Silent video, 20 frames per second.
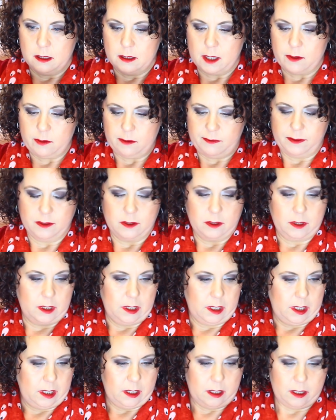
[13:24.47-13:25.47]
that would feel
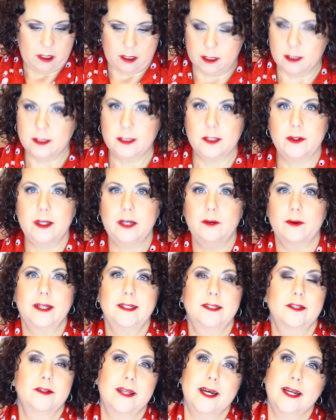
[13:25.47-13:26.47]
good. So anyway,
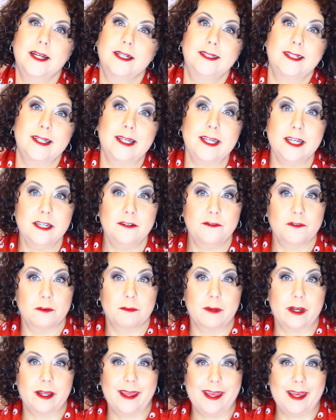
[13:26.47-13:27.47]
so that is it for
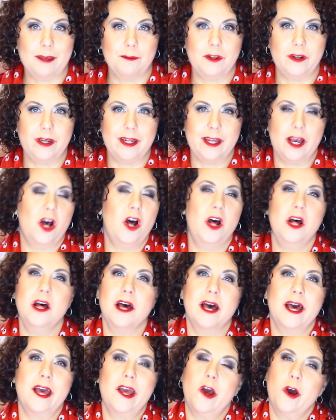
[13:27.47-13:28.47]
my K-Beauty haul.
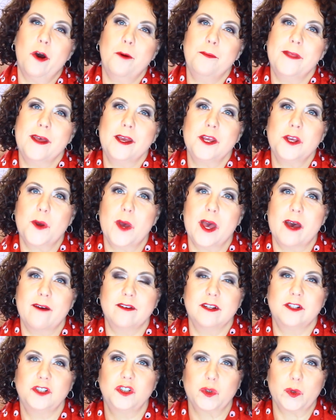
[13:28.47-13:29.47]
I hope that you have
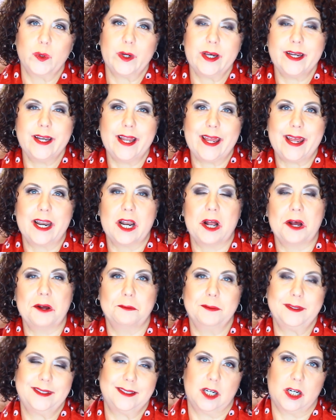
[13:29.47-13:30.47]
enjoyed, and
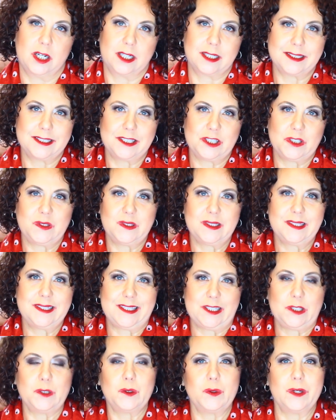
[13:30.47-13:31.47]
I'll be talking to you
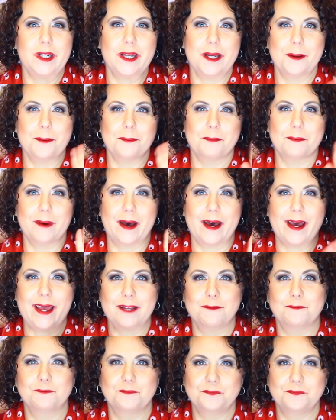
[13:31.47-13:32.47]
soon. Bye.